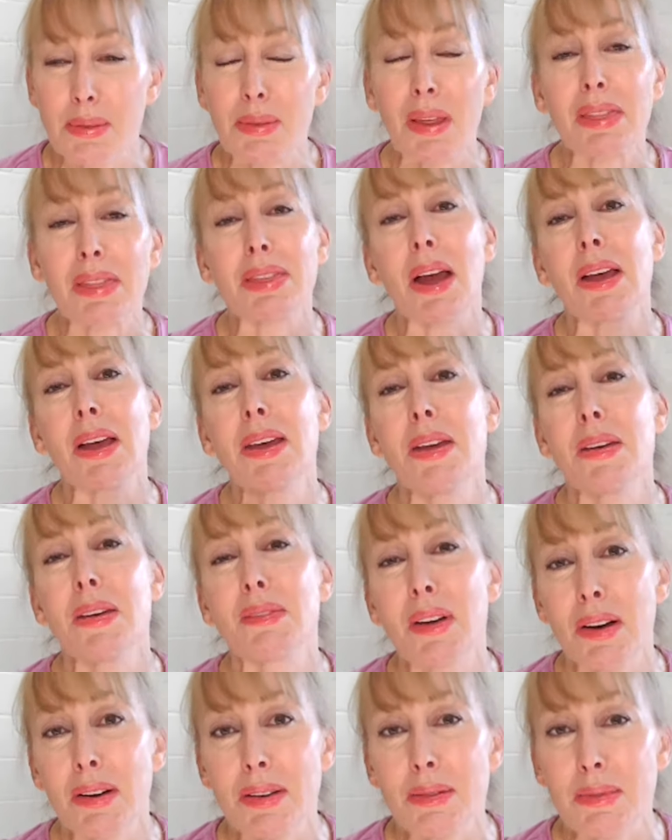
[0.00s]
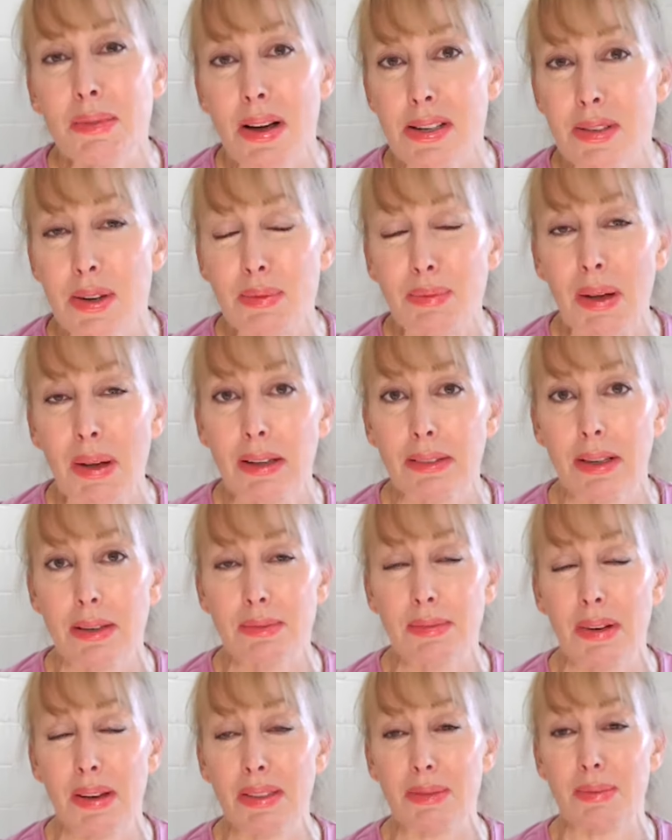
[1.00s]
But thank you very much for
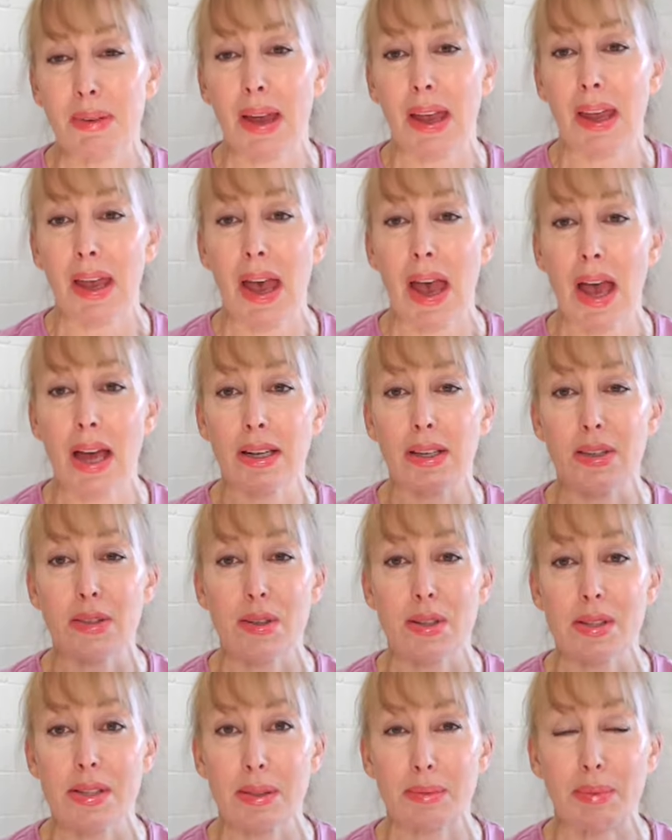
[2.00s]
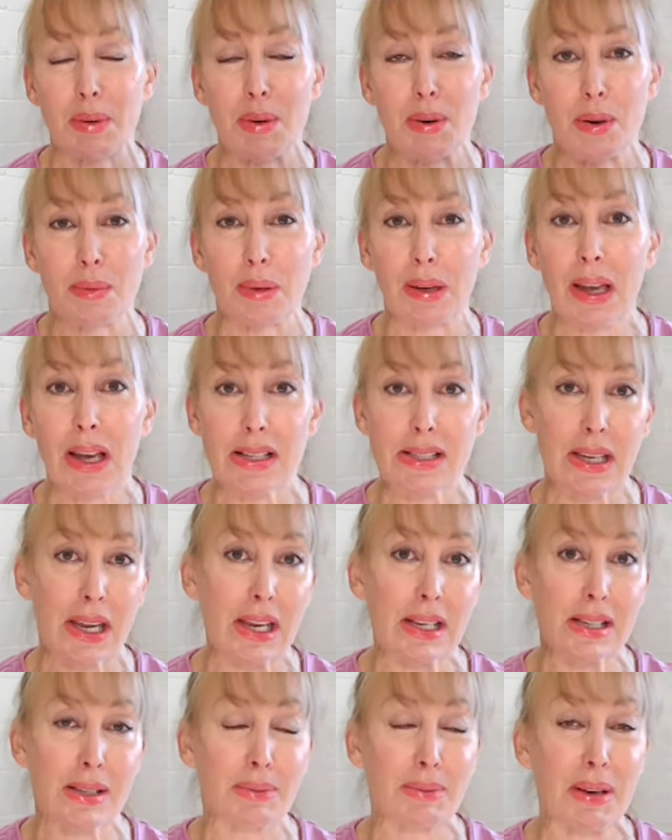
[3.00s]
bearing with me and your support, because it
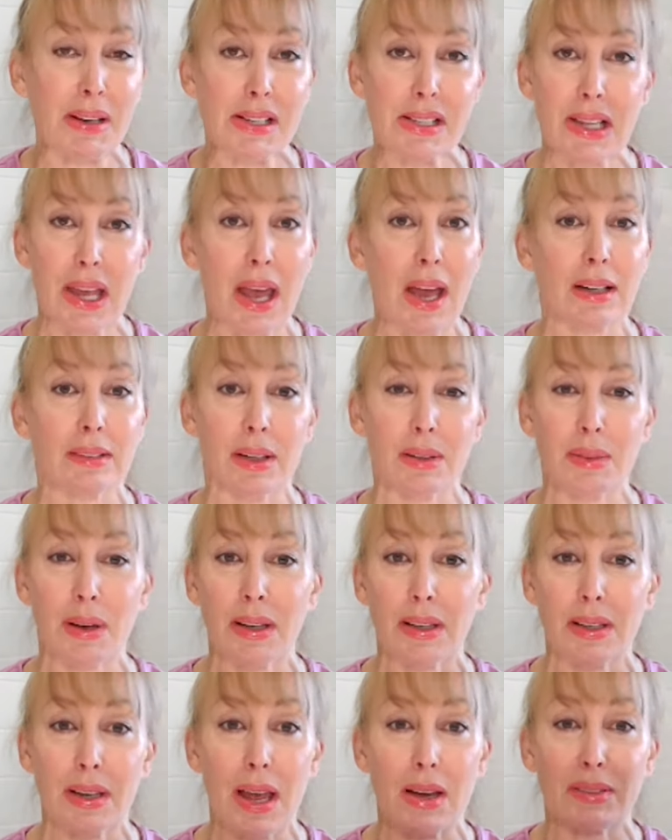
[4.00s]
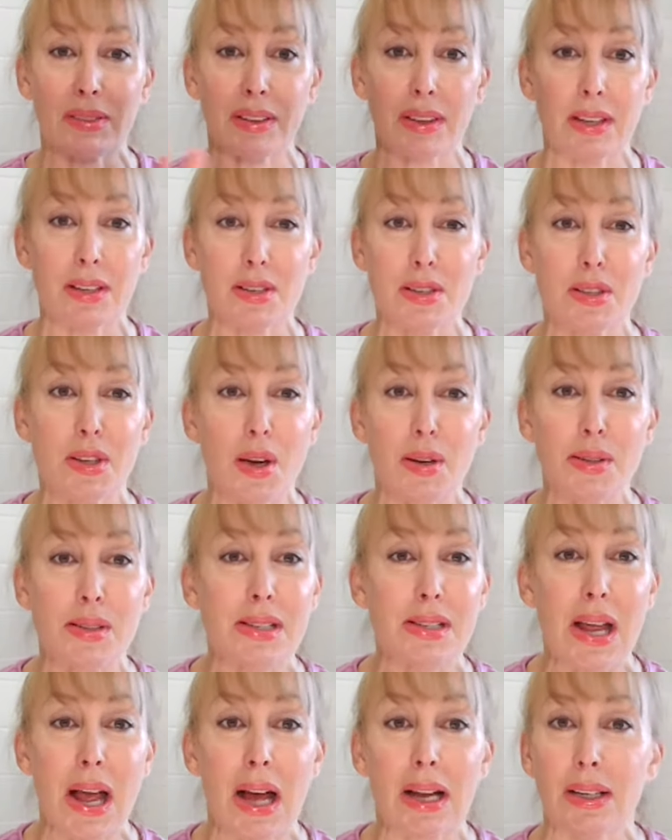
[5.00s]
is a bit scary when everything just goes
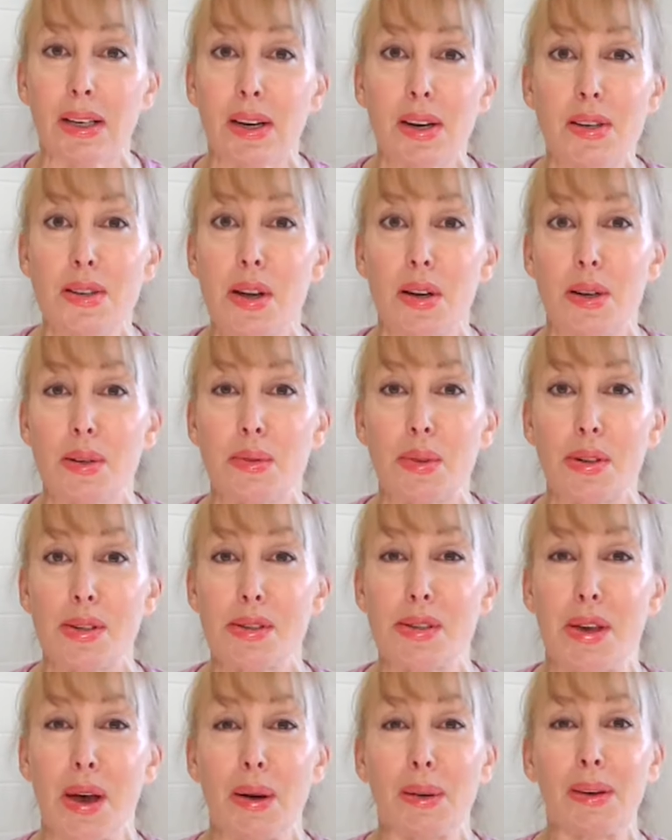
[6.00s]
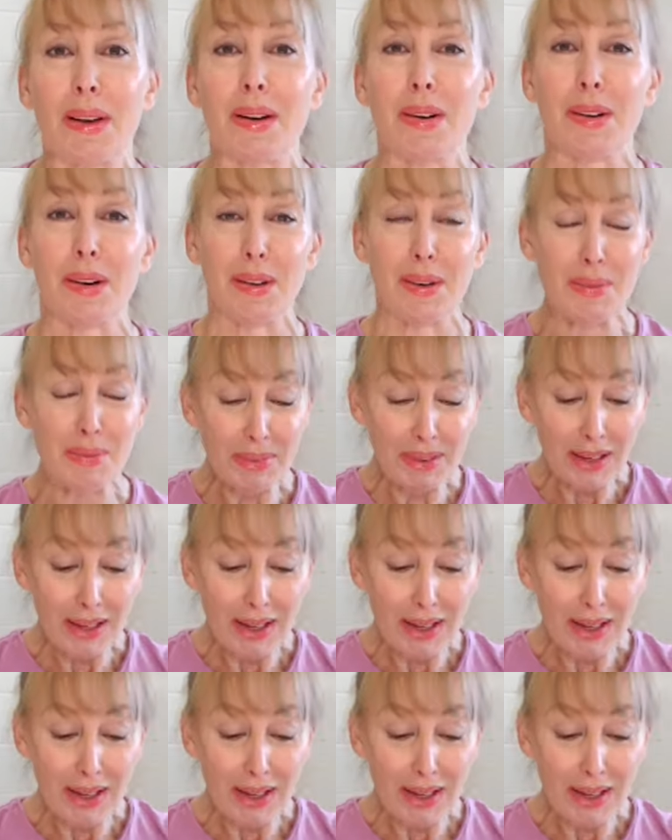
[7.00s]
down and you don't know what's going on.